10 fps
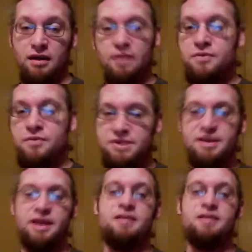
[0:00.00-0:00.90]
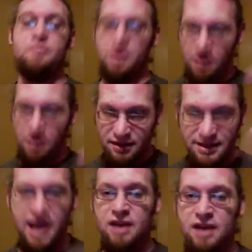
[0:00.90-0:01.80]
It was intended to be a
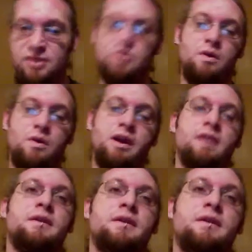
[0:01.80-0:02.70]
contained story.